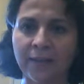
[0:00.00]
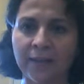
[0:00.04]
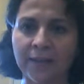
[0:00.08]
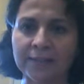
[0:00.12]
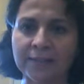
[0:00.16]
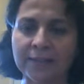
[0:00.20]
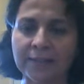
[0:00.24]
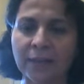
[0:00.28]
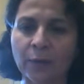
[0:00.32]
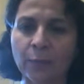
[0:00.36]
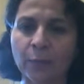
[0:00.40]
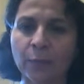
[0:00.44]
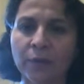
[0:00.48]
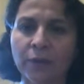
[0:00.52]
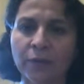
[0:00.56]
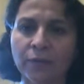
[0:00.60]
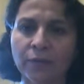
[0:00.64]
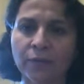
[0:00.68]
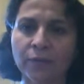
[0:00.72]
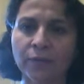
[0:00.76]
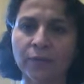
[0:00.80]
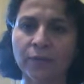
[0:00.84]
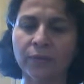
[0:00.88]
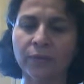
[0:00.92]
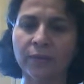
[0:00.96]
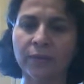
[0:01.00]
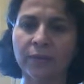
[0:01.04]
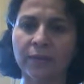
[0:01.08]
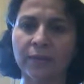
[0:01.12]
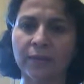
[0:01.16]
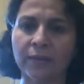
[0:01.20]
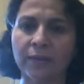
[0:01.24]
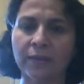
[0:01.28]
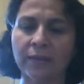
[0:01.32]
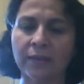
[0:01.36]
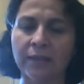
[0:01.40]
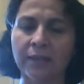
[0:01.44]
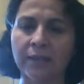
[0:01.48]
it's like whenever
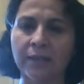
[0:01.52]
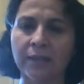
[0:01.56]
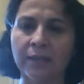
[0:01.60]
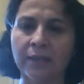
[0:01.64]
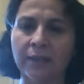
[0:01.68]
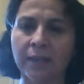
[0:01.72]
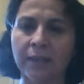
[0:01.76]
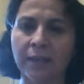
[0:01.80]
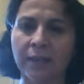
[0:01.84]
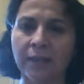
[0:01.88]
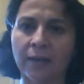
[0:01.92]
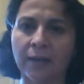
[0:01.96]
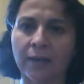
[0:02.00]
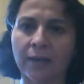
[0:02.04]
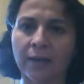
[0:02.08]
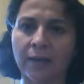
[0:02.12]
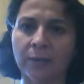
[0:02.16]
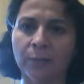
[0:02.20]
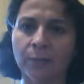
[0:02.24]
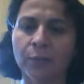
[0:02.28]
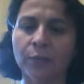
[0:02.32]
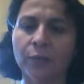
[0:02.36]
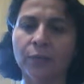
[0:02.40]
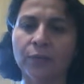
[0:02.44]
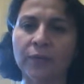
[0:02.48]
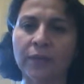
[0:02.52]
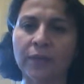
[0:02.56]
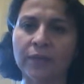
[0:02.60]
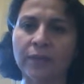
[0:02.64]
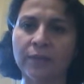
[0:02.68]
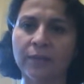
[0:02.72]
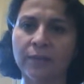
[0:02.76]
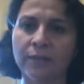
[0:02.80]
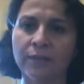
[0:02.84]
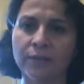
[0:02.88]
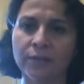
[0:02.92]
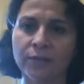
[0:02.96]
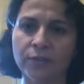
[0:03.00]
the
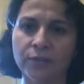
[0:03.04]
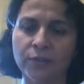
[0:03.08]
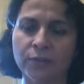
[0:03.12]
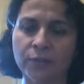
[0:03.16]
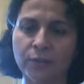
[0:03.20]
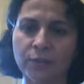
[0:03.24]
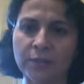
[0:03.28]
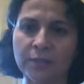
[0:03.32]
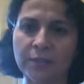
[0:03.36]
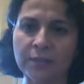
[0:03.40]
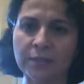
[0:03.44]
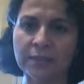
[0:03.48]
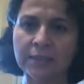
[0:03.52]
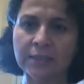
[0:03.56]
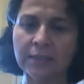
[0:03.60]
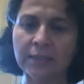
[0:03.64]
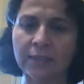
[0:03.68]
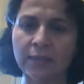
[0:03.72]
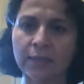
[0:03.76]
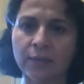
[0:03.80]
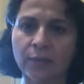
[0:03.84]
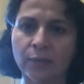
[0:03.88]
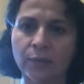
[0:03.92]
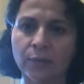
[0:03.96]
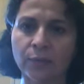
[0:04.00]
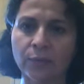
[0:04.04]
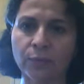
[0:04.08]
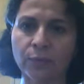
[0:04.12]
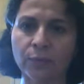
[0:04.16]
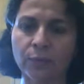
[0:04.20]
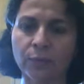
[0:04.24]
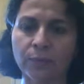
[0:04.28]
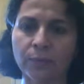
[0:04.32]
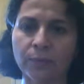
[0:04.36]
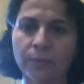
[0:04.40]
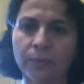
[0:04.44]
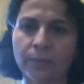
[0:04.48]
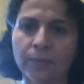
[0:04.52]
movie shoots a scene in the
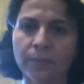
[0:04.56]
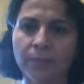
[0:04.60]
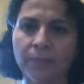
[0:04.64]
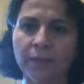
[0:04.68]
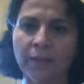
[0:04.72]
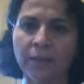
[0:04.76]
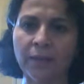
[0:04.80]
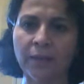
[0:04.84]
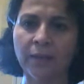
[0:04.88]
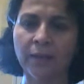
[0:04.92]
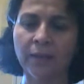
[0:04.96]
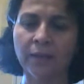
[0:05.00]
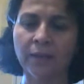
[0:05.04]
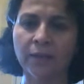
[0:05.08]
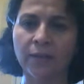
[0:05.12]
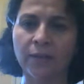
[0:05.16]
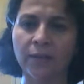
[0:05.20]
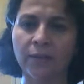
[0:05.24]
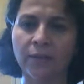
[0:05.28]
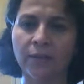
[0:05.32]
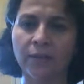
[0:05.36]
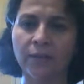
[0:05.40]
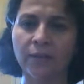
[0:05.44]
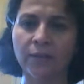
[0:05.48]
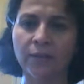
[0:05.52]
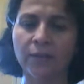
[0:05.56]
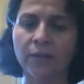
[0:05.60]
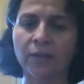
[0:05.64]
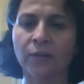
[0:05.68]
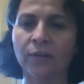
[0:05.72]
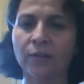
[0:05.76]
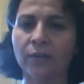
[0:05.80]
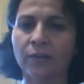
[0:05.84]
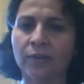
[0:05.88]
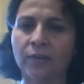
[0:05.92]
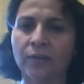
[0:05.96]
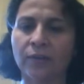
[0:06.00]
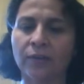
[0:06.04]
room,
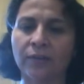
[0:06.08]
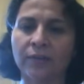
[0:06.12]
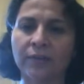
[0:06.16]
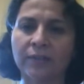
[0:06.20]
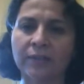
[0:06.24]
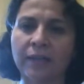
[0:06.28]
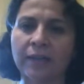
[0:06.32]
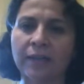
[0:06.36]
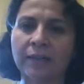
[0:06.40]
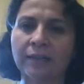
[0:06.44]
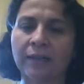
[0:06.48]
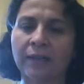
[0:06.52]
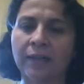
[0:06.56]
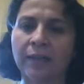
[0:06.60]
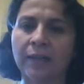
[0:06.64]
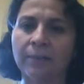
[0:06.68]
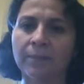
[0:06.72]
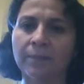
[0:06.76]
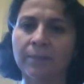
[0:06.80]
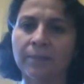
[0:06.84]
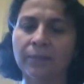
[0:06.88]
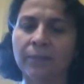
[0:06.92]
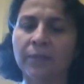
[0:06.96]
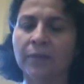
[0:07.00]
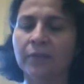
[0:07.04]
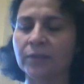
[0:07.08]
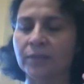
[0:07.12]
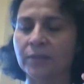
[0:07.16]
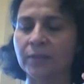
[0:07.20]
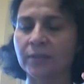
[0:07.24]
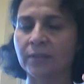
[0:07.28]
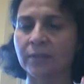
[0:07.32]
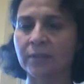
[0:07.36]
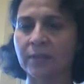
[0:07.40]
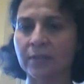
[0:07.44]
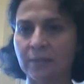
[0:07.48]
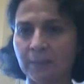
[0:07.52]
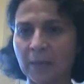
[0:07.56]
there's
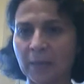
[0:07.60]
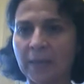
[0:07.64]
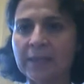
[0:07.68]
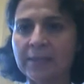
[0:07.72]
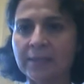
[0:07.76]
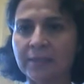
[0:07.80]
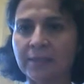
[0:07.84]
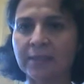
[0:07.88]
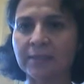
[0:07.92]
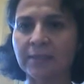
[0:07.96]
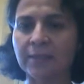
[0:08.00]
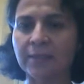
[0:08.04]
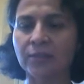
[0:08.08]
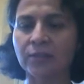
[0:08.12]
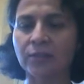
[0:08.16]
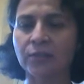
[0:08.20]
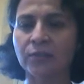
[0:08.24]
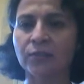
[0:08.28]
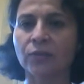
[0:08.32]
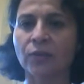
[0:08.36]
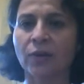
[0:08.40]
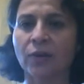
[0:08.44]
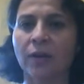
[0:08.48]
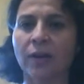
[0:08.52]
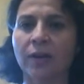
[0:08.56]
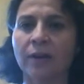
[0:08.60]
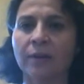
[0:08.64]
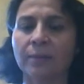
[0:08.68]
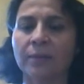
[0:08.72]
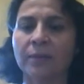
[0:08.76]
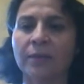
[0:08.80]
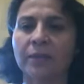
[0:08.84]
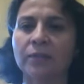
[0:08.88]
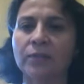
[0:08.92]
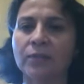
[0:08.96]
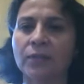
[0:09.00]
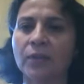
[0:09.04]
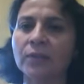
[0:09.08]
these paintings that she's drawn,
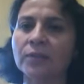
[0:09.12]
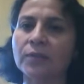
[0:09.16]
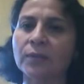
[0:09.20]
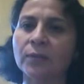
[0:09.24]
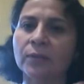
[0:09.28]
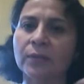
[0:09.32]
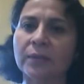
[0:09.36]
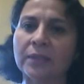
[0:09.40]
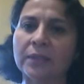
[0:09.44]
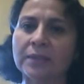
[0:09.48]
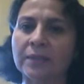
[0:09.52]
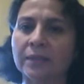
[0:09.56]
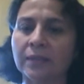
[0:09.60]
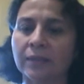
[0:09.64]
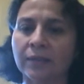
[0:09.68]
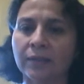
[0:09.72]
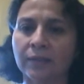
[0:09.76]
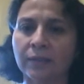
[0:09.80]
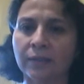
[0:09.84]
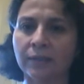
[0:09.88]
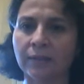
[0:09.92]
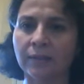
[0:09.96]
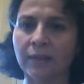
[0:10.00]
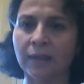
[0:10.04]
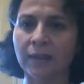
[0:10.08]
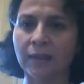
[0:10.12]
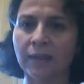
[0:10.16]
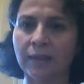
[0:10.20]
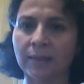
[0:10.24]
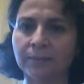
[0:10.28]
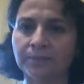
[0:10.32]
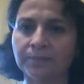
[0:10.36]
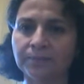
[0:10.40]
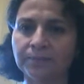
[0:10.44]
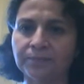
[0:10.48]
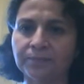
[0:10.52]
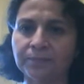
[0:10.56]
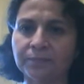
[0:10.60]
but there's also these little
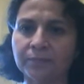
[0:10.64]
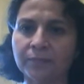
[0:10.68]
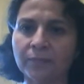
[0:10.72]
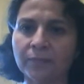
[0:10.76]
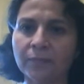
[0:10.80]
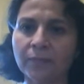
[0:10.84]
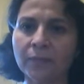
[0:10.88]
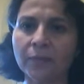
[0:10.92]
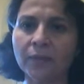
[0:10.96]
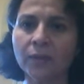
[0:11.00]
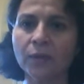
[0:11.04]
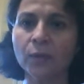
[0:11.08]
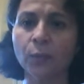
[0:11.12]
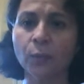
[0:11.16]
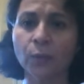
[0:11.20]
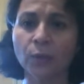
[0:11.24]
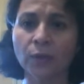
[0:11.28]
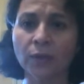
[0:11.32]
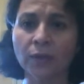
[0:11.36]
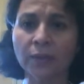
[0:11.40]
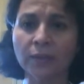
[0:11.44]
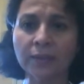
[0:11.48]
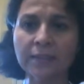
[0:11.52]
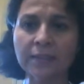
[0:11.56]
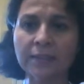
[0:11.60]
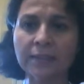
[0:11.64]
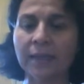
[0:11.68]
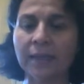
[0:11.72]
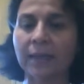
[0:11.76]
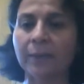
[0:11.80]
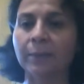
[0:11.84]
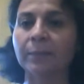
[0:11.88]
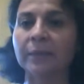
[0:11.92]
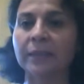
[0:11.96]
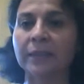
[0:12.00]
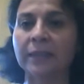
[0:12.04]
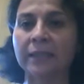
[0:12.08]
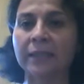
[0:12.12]
words
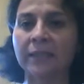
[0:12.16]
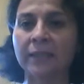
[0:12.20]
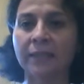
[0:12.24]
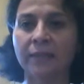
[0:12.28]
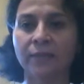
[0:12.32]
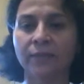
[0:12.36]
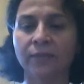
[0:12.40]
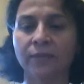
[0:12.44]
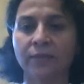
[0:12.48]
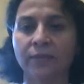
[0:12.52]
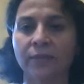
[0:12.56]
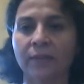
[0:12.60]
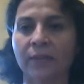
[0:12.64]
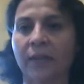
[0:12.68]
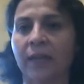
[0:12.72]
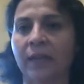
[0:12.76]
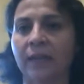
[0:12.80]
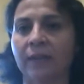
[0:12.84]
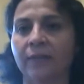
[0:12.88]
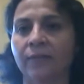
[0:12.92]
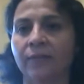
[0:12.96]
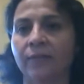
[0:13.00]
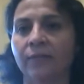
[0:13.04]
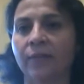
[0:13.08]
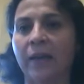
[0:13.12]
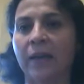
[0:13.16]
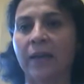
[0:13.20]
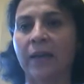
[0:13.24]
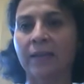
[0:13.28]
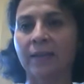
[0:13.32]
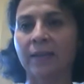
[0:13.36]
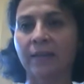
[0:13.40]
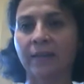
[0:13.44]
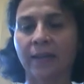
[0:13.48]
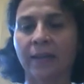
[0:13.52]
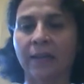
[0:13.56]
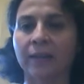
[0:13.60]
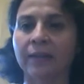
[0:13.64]
like believe and
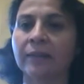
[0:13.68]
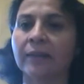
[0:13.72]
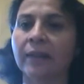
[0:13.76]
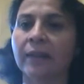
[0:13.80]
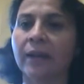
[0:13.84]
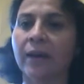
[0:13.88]
faith and